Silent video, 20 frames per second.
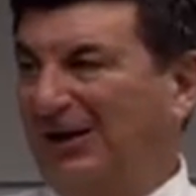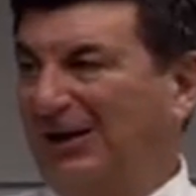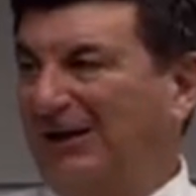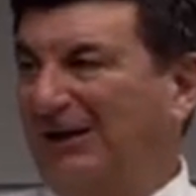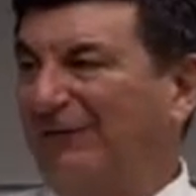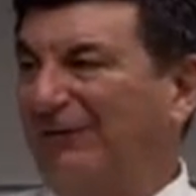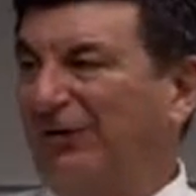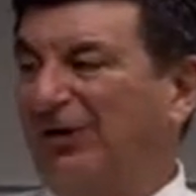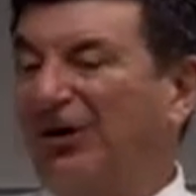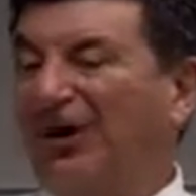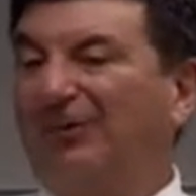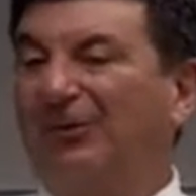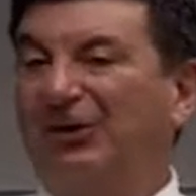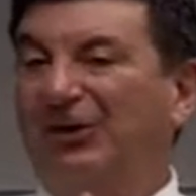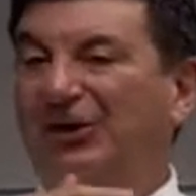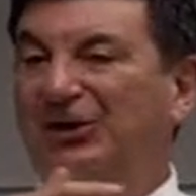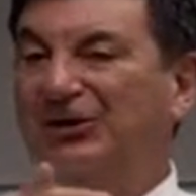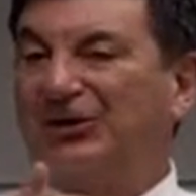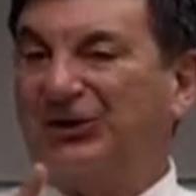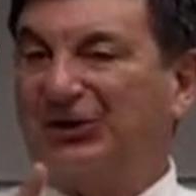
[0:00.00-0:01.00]
Give a couple
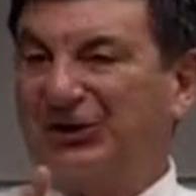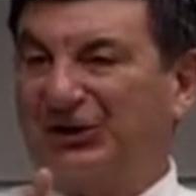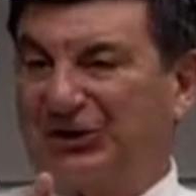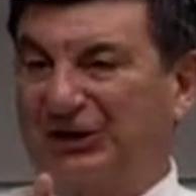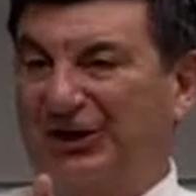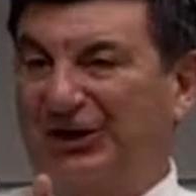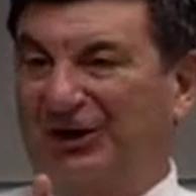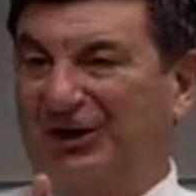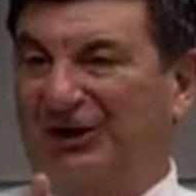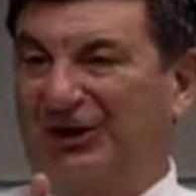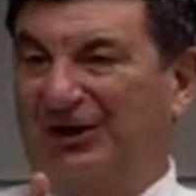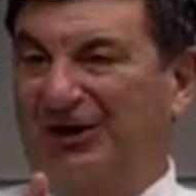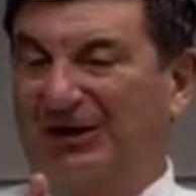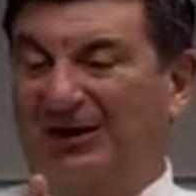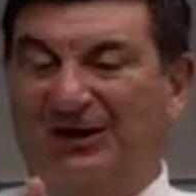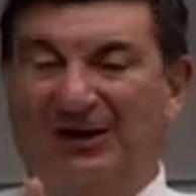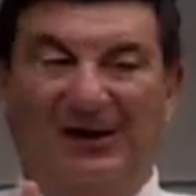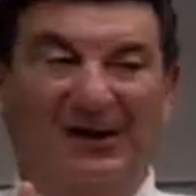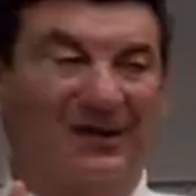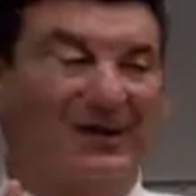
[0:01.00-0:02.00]
years to the city
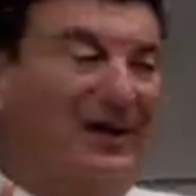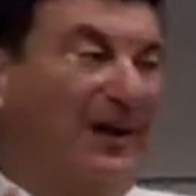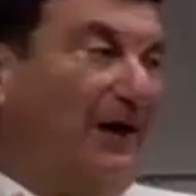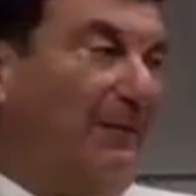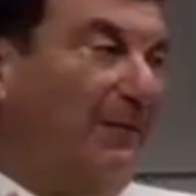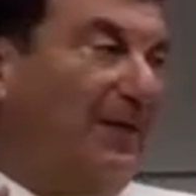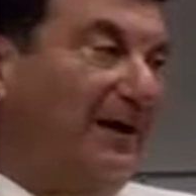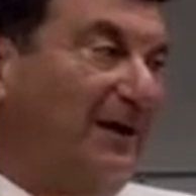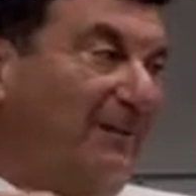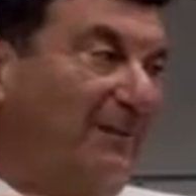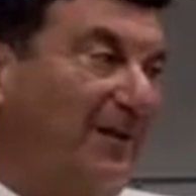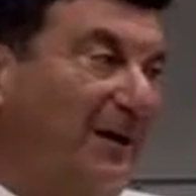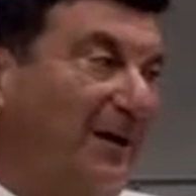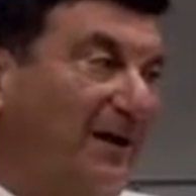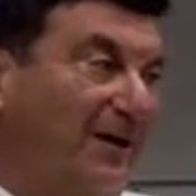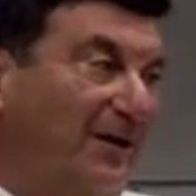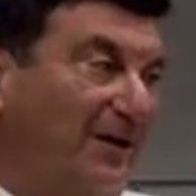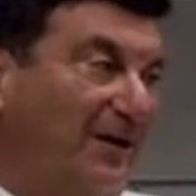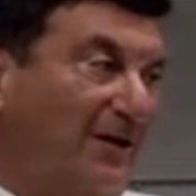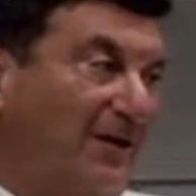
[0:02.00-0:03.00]
to help make it
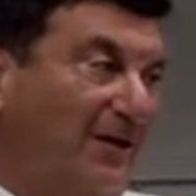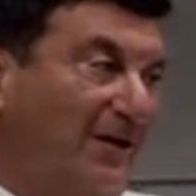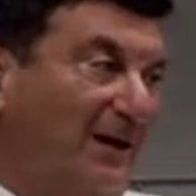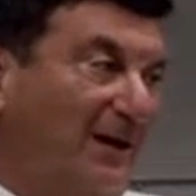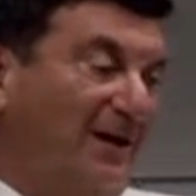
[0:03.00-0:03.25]
better.